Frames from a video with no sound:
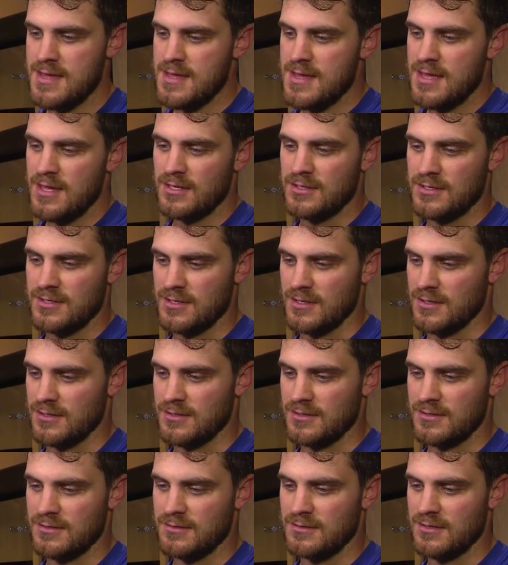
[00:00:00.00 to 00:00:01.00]

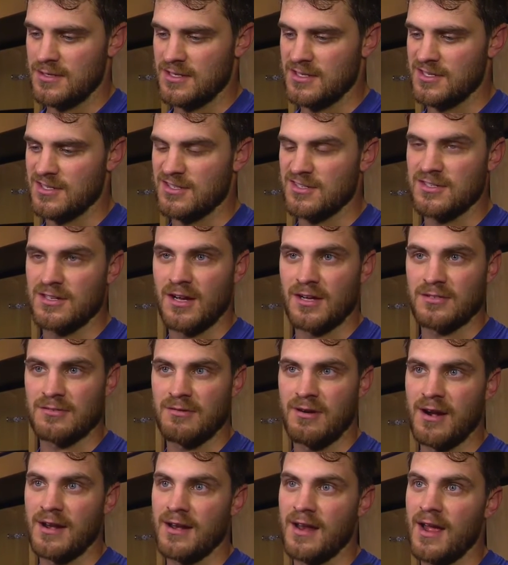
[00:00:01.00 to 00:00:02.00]
It just sucks
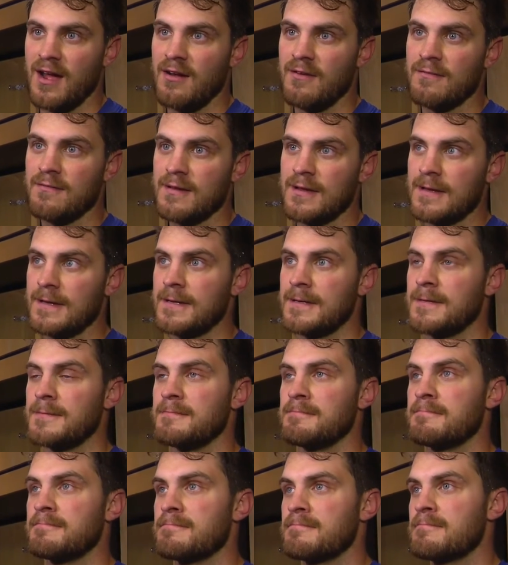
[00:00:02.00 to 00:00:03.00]
right now.
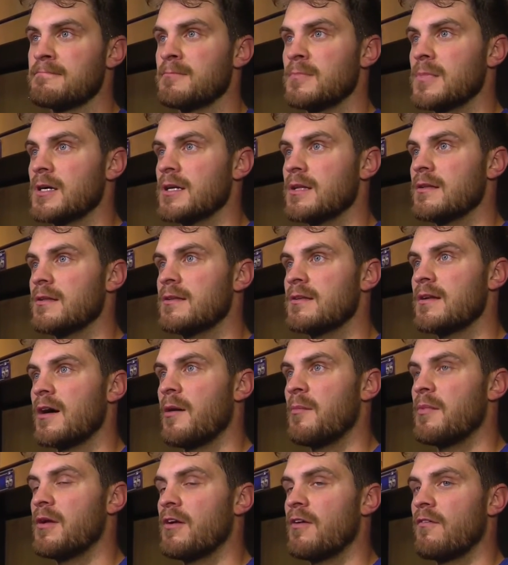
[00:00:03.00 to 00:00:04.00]
But I'll
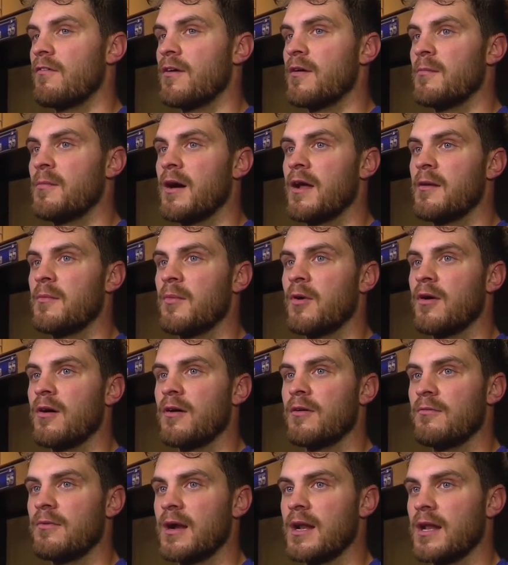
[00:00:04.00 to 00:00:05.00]
be over it by tomorrow,
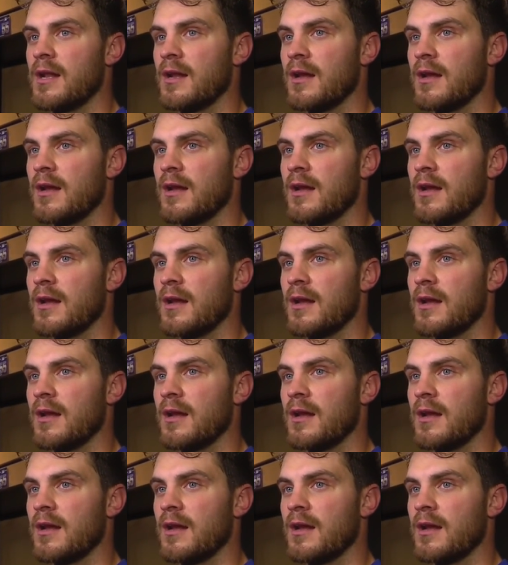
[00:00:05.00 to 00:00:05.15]
ready to